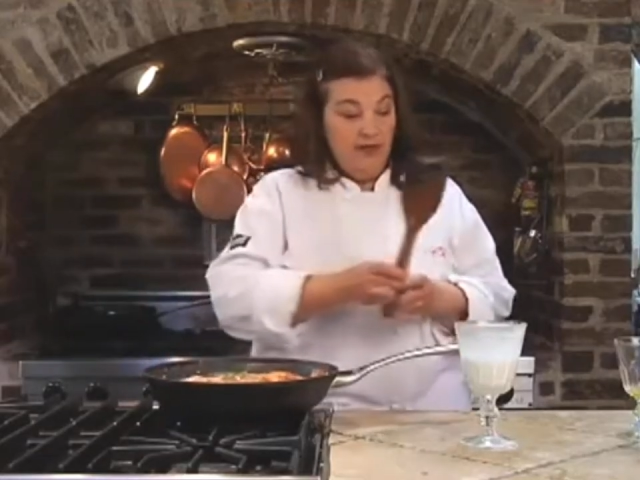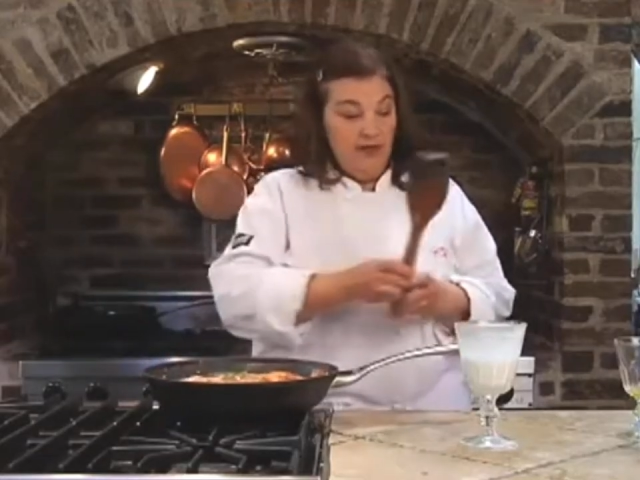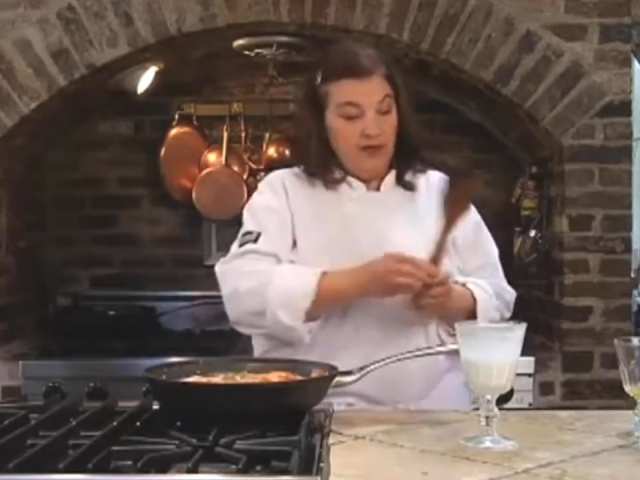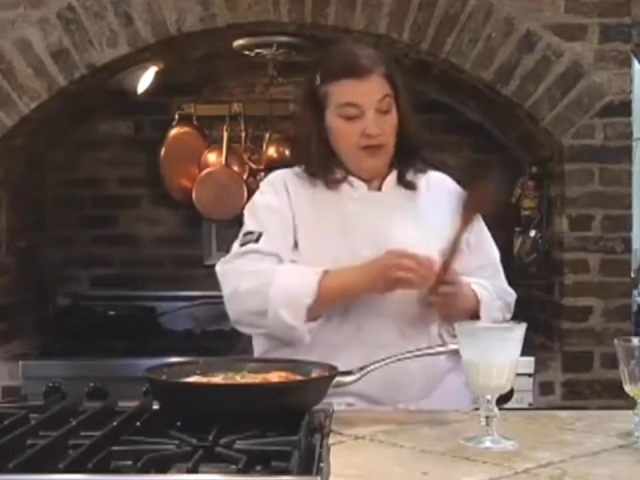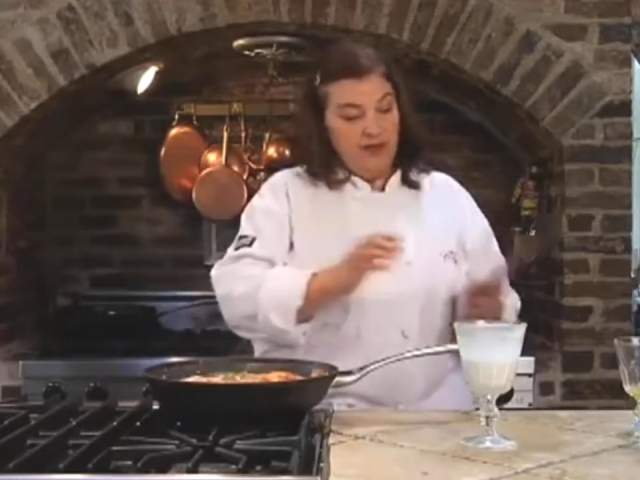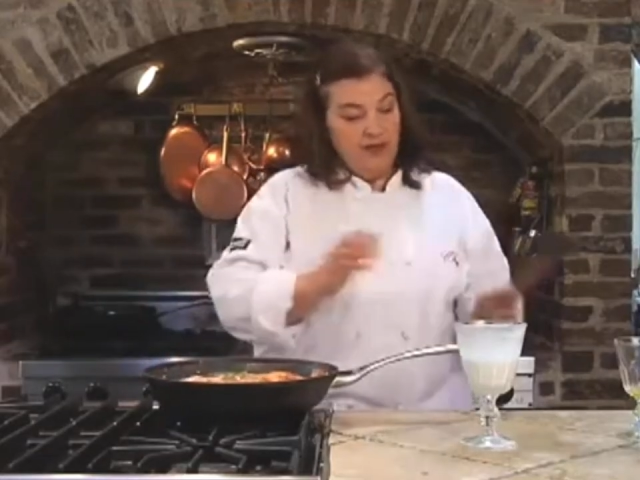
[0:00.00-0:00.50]

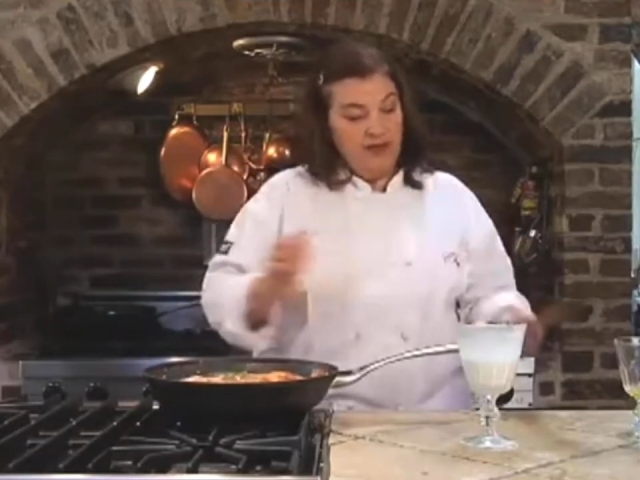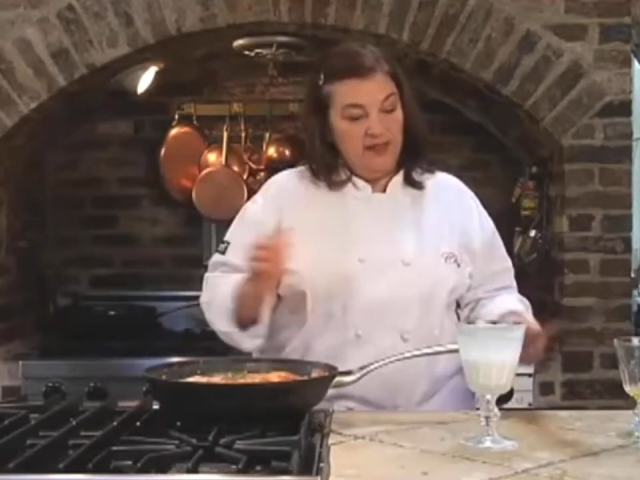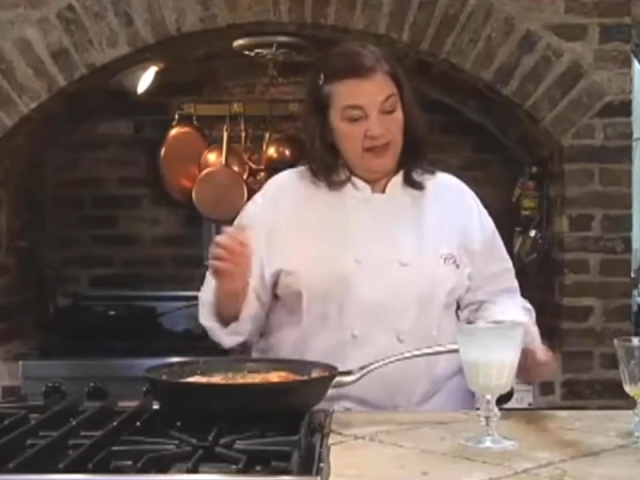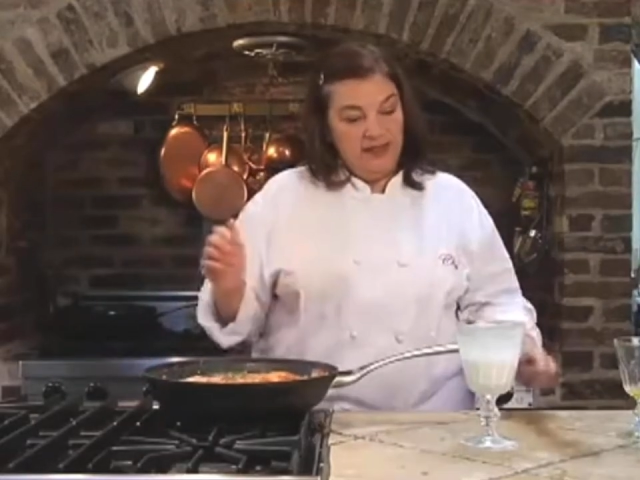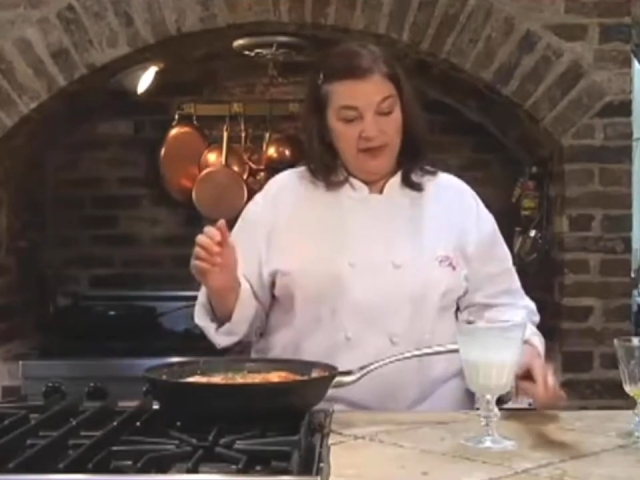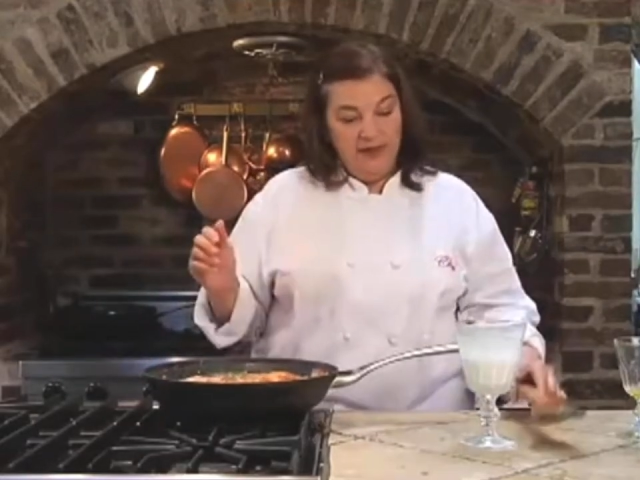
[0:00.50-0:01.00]
restaurants in
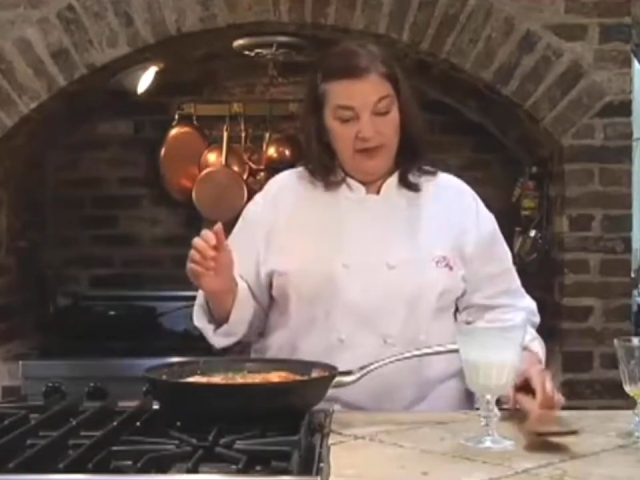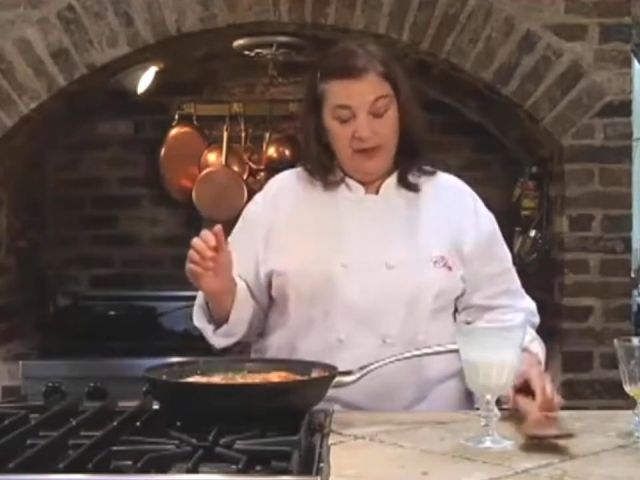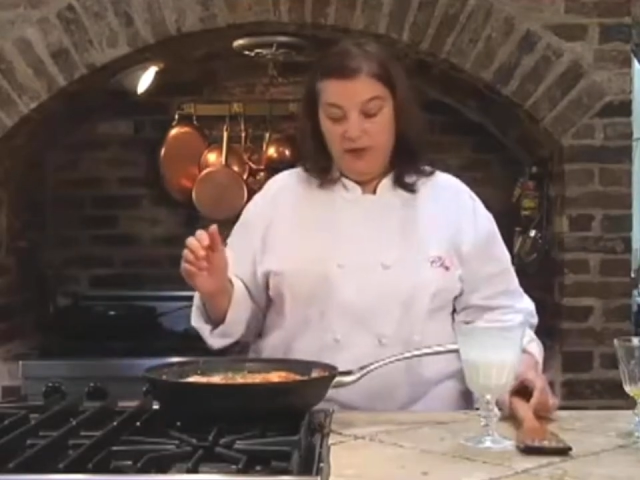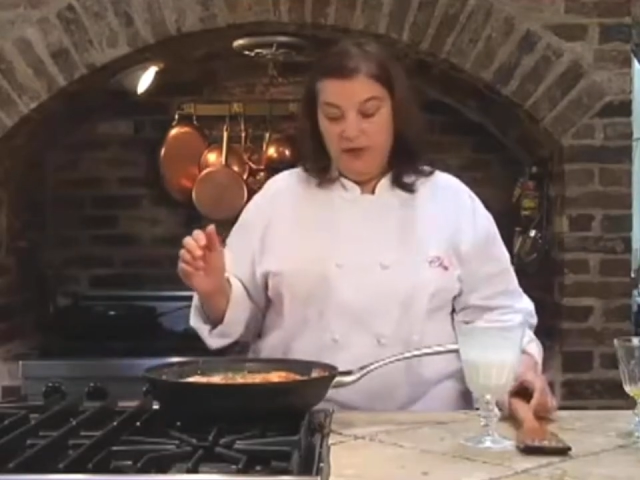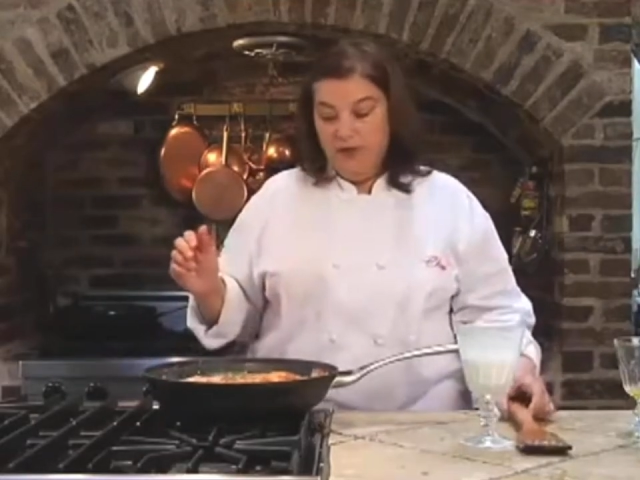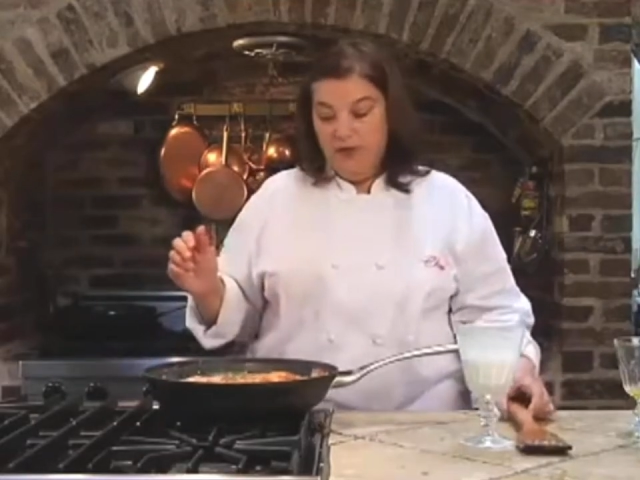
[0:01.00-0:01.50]
town
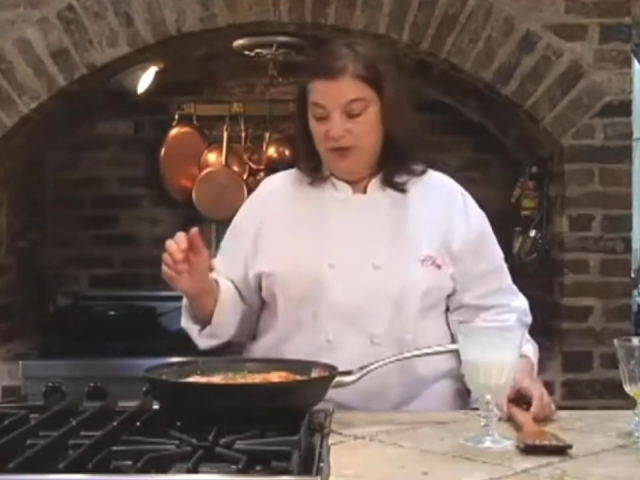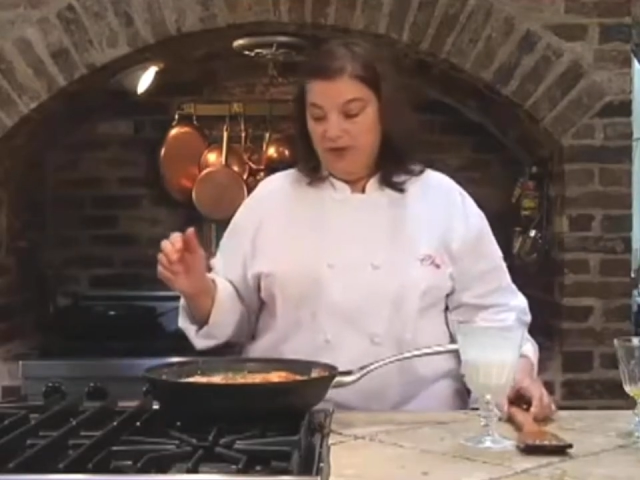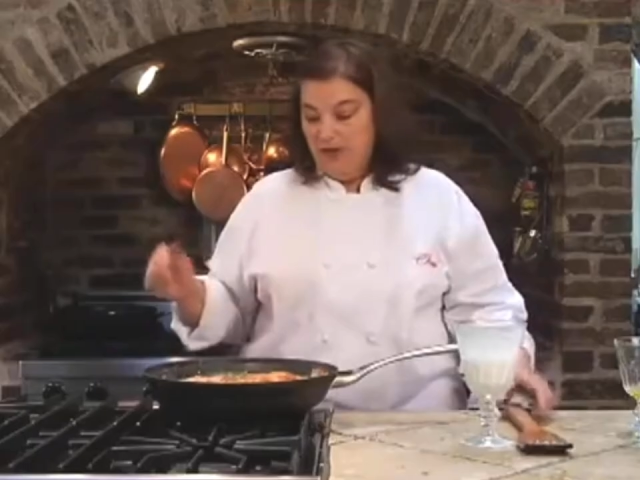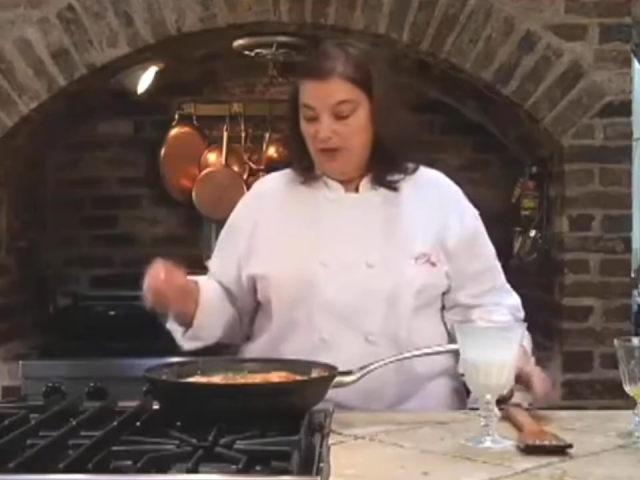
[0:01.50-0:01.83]
noticed